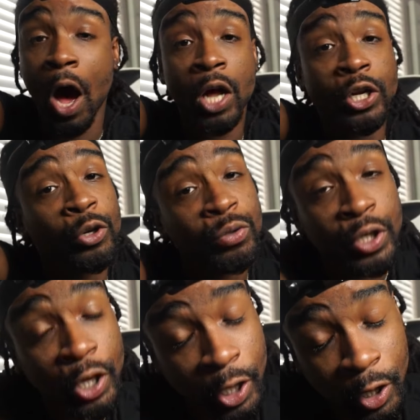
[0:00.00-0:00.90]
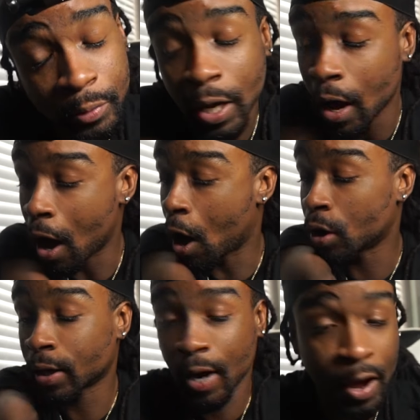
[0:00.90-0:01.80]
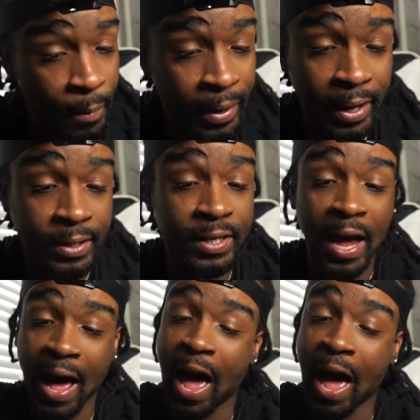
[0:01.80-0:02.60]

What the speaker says: all the new subs, all the comments.